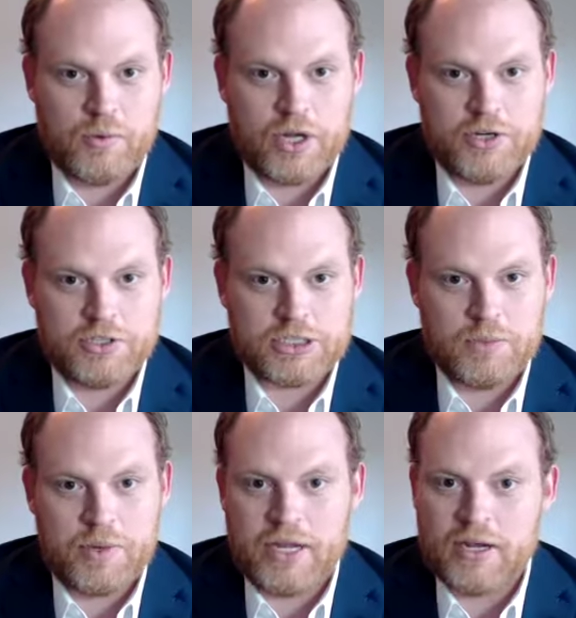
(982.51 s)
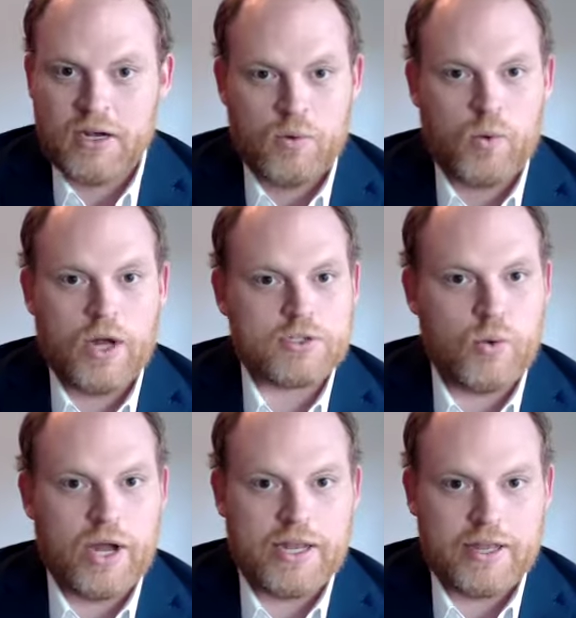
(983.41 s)
What used to be
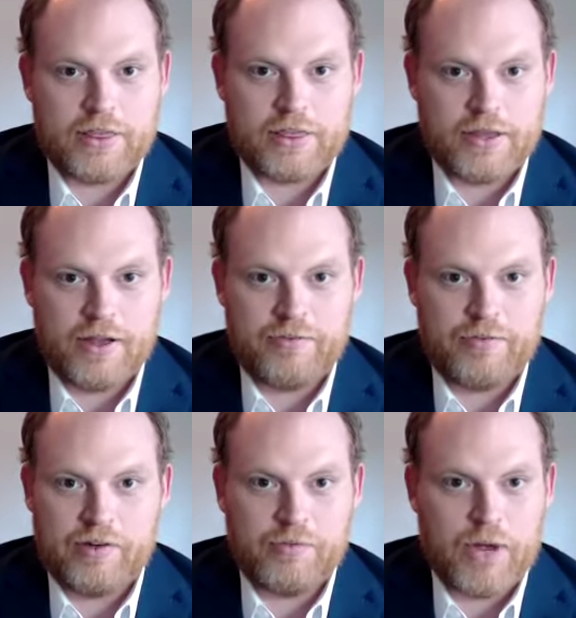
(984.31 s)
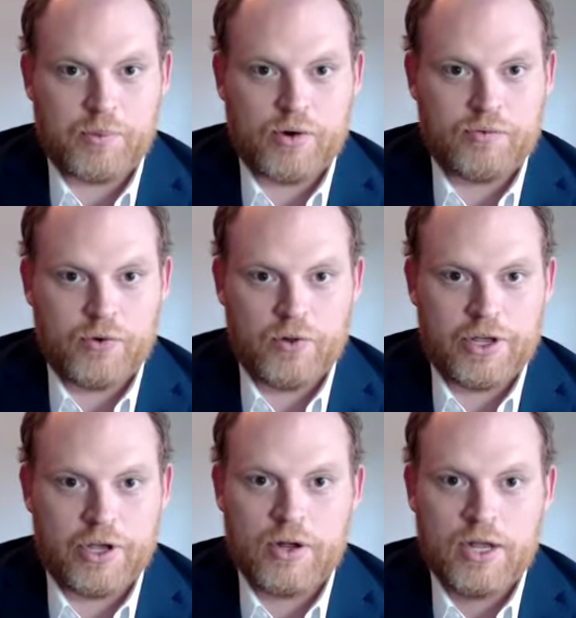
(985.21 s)
1/20th of my
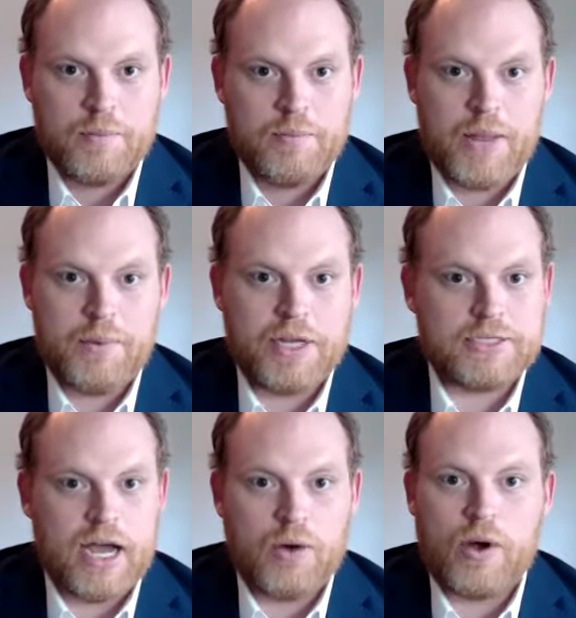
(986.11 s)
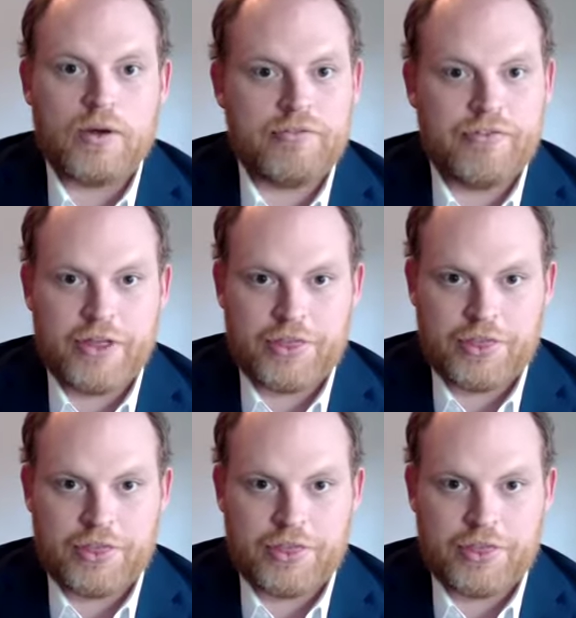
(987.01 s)
portfolio maybe is now 1/5